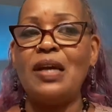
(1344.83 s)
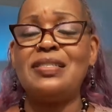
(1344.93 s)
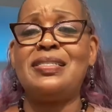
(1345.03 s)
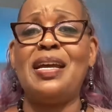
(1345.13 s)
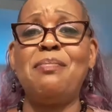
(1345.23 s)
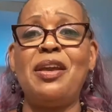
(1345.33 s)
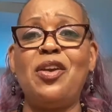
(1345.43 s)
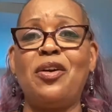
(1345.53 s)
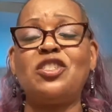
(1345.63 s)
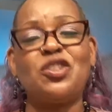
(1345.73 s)
send me
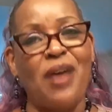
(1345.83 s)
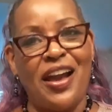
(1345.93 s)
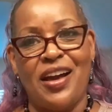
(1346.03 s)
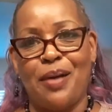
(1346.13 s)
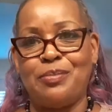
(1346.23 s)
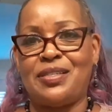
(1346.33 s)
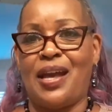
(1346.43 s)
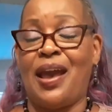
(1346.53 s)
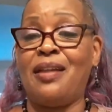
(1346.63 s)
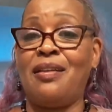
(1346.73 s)
your triumphs
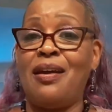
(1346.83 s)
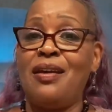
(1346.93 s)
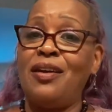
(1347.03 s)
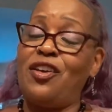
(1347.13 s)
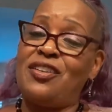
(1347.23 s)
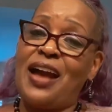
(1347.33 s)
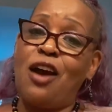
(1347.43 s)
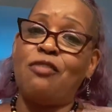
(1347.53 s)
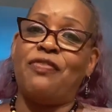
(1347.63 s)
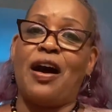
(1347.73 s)
and your
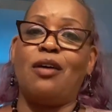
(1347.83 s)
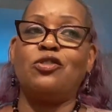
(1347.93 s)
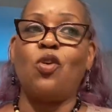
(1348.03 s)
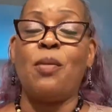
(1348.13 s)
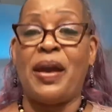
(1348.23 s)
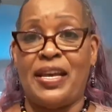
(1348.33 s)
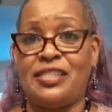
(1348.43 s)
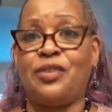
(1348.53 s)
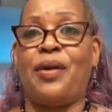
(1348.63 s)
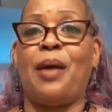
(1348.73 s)
downfalls on my
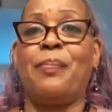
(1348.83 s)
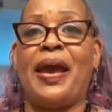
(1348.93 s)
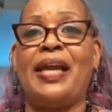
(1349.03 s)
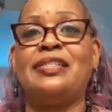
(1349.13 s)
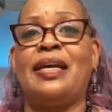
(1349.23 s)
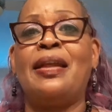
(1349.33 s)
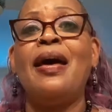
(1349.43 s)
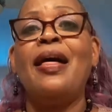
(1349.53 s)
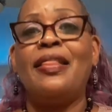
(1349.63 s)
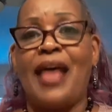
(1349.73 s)
Instagram page. And
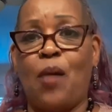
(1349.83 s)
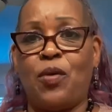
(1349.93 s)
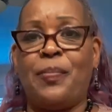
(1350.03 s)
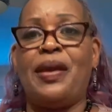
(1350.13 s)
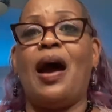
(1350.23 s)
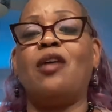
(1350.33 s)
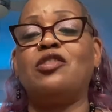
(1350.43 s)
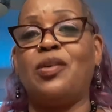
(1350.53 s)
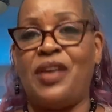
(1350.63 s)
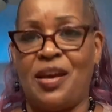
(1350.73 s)
that would be
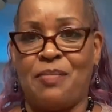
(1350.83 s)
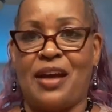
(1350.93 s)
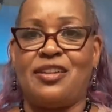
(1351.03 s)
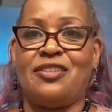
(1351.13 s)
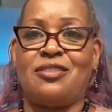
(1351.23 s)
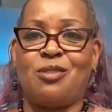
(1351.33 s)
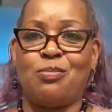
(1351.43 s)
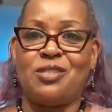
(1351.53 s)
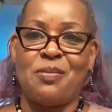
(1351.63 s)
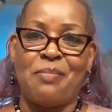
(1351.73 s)
also in my
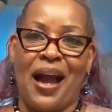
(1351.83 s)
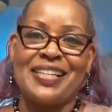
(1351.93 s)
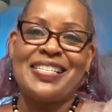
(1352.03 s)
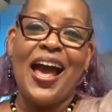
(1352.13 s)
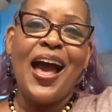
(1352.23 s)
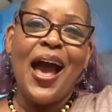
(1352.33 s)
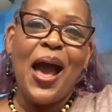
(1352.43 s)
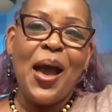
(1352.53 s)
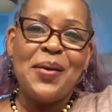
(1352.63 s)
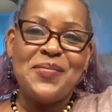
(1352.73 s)
description box
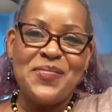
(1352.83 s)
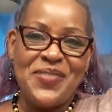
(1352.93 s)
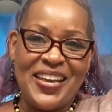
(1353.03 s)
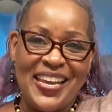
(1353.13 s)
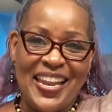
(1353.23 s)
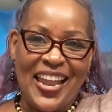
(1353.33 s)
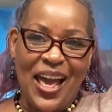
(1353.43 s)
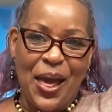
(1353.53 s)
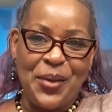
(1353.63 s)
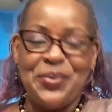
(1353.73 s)

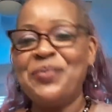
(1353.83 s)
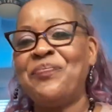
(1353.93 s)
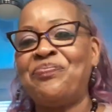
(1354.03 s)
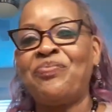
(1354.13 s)
below.